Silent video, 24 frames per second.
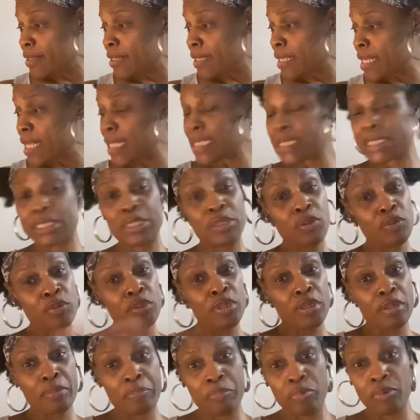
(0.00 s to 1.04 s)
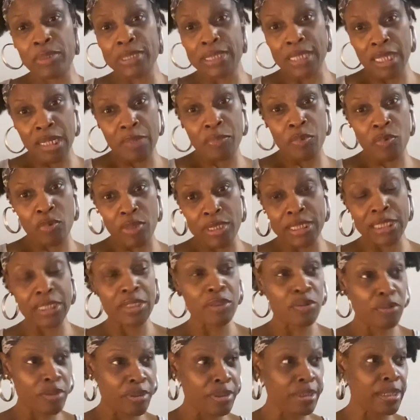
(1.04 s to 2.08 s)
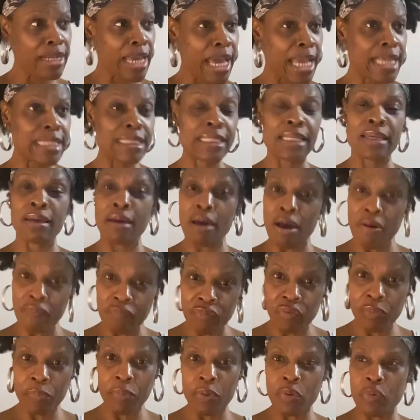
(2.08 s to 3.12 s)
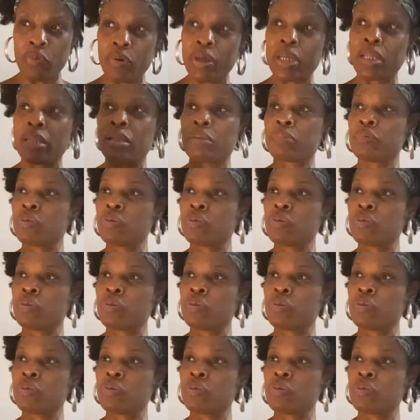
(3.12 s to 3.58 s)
and still look presentable and still look nice and comfortable and